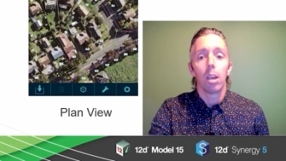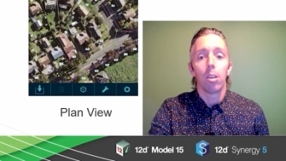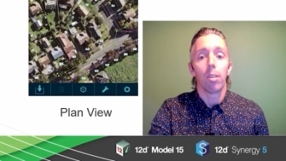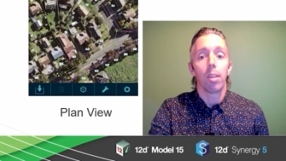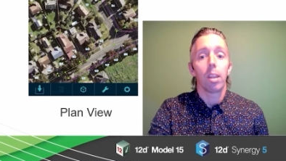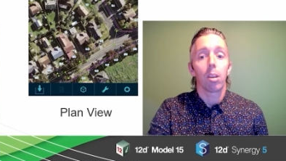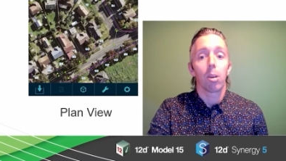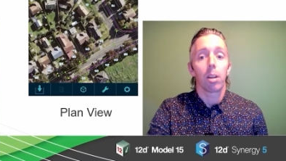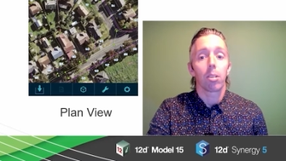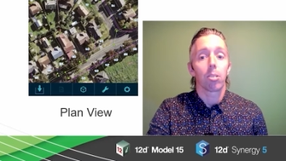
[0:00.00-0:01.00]
You then go
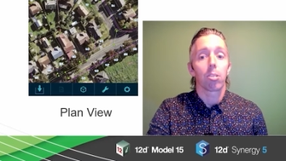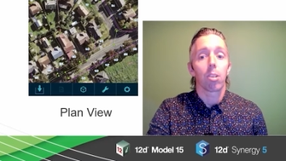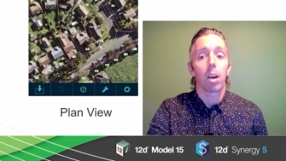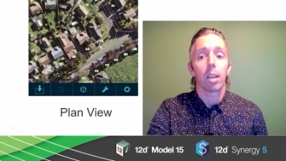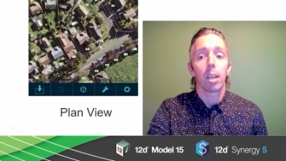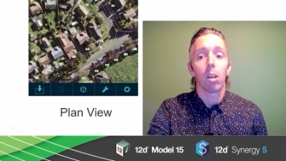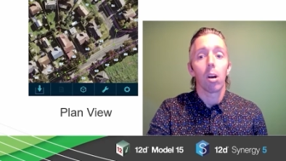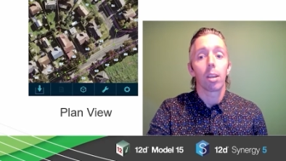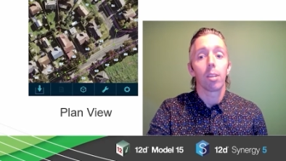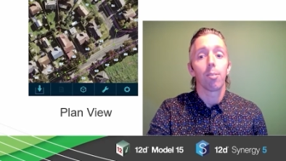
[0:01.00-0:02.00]
out to site and
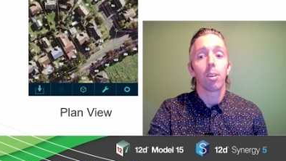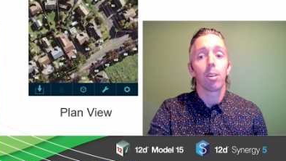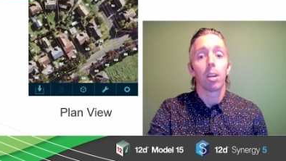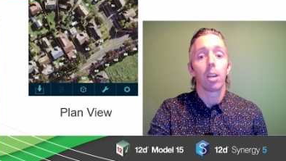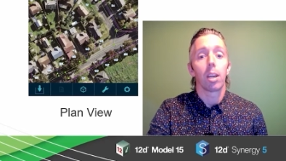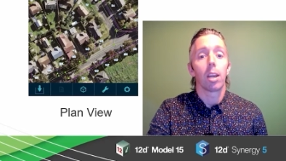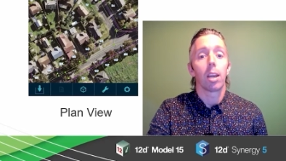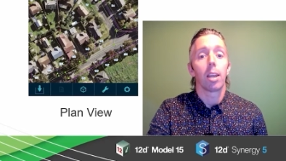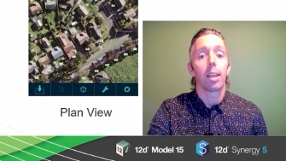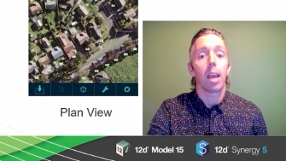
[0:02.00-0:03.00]
log in via
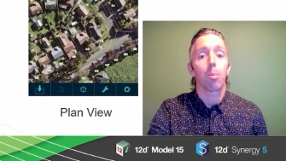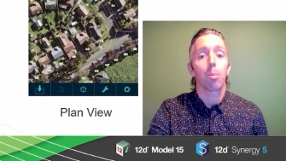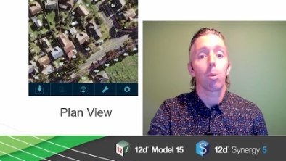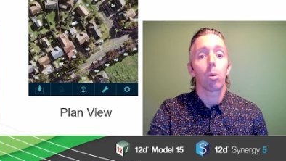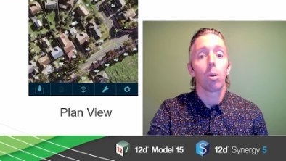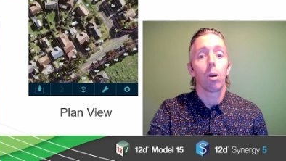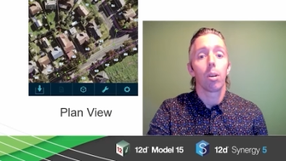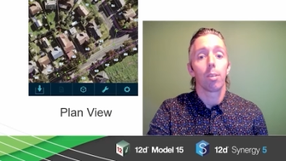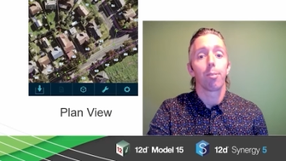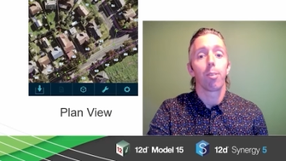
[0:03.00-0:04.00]
an app on
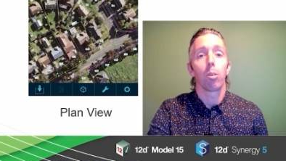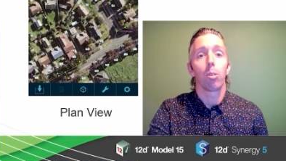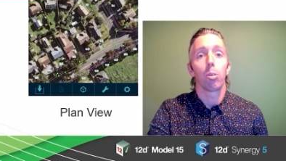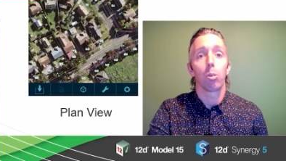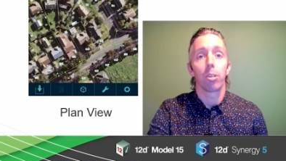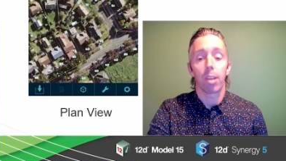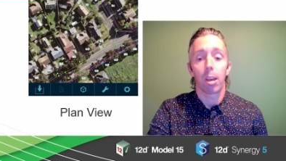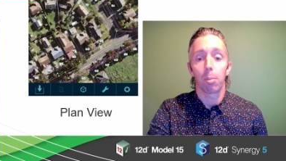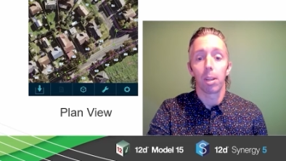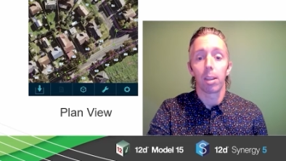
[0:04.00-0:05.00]
a phone or a
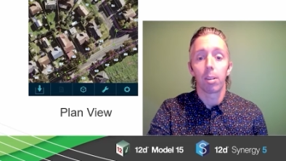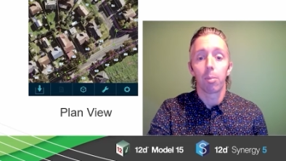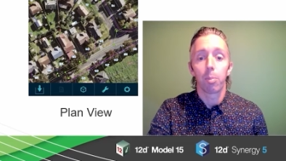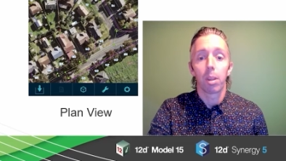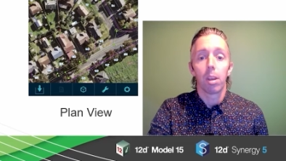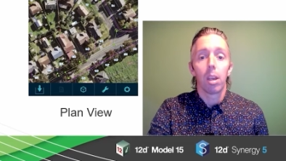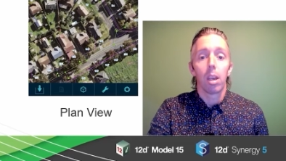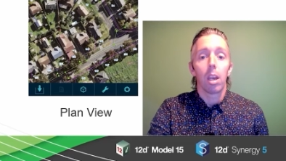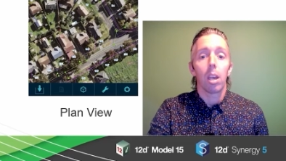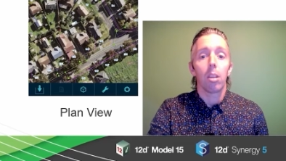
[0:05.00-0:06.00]
tablet.
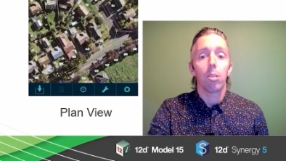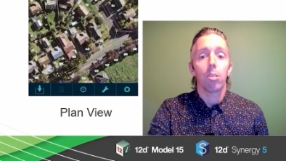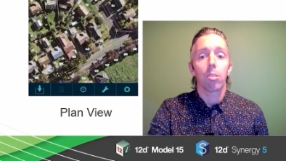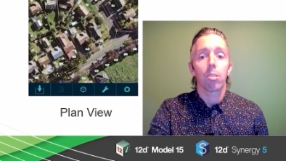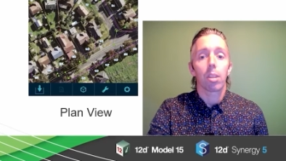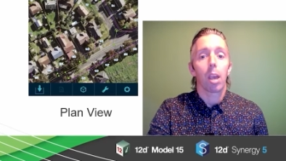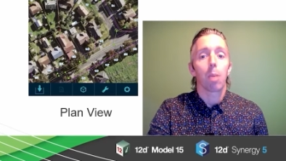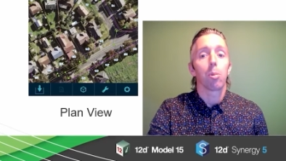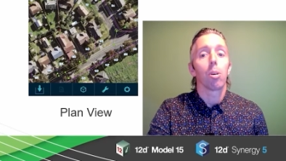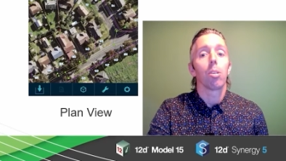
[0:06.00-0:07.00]
It uses a
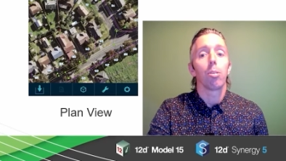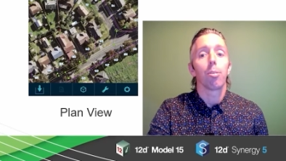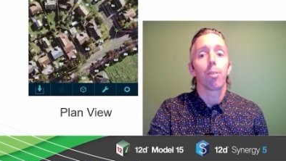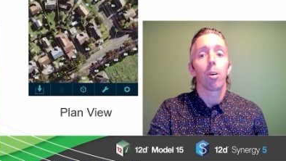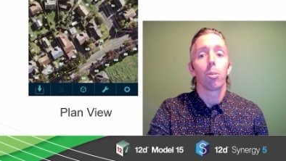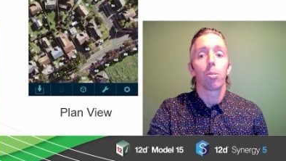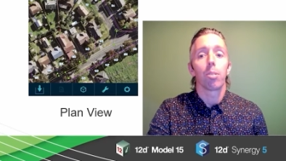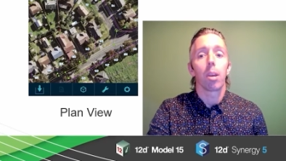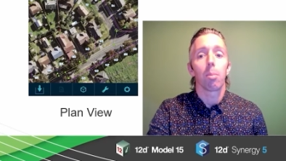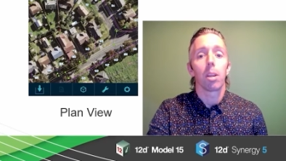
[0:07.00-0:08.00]
camera on your phone or
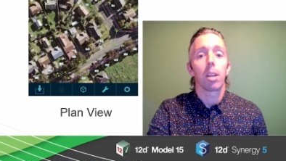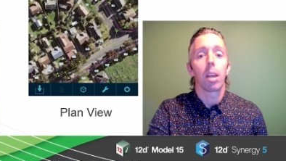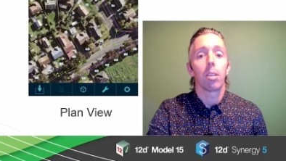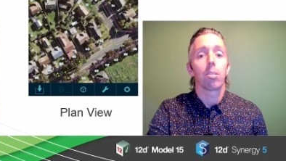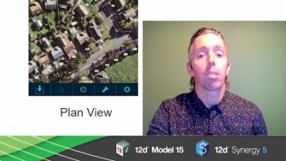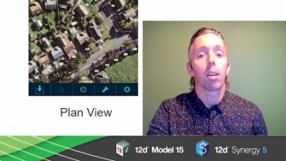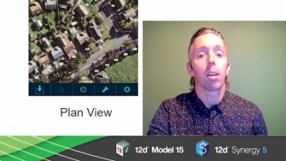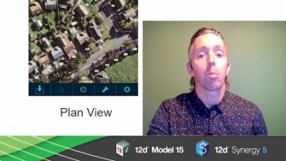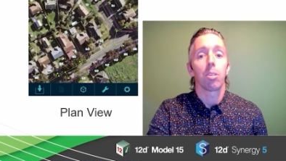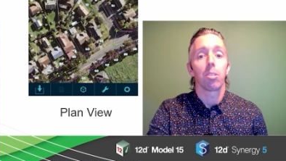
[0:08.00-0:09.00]
tablet and
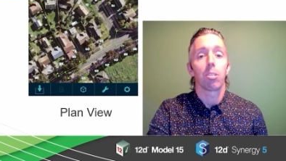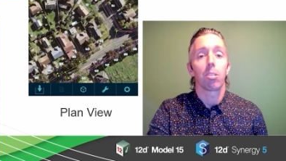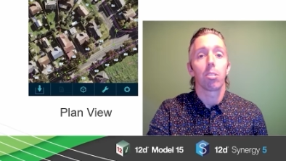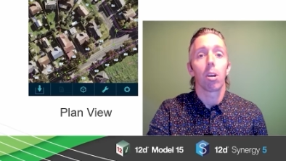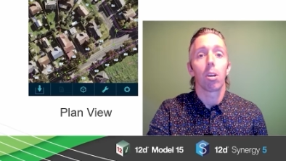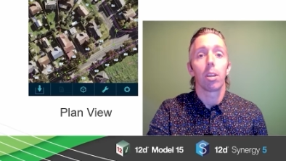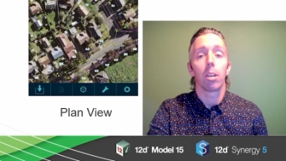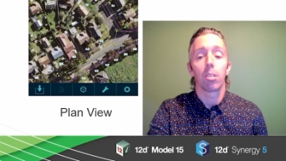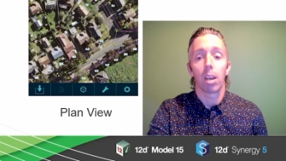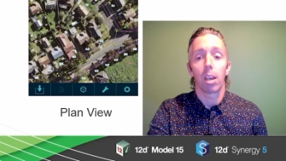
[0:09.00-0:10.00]
satellite position to
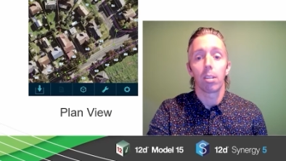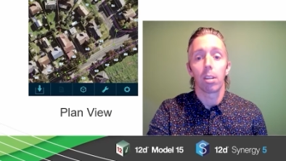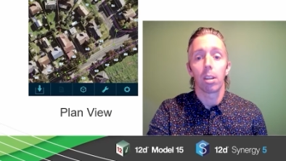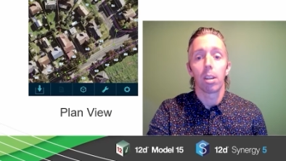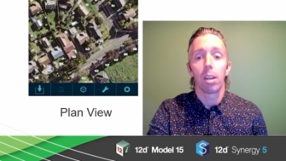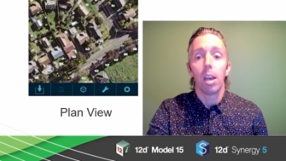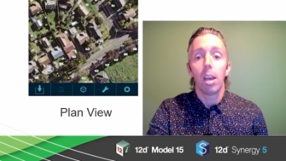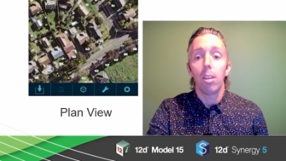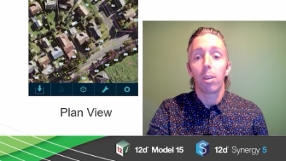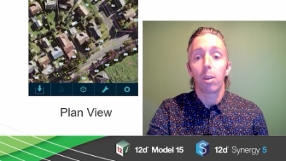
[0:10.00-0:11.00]
orientate it.
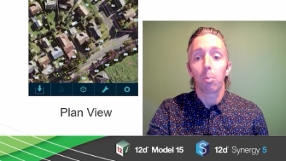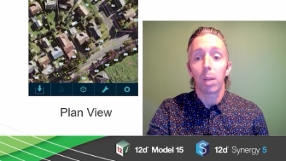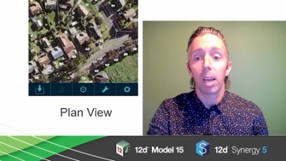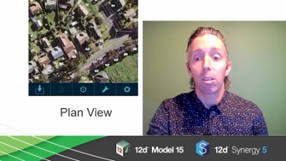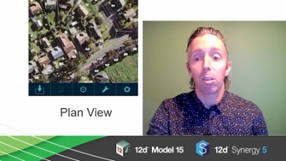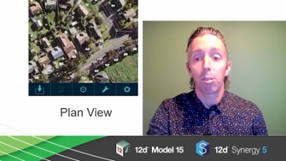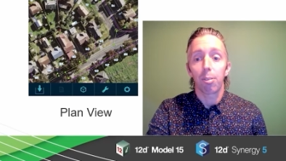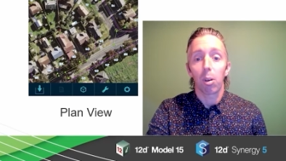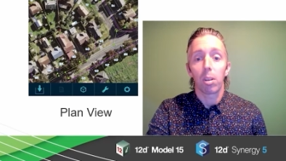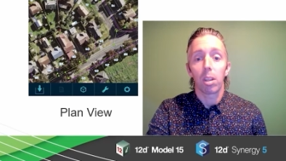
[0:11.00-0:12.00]
You can plug your
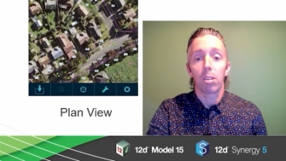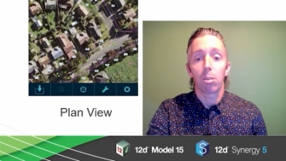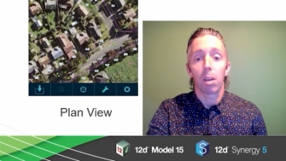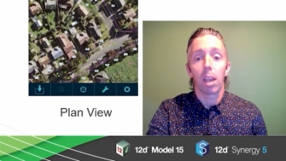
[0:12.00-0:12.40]
phone into a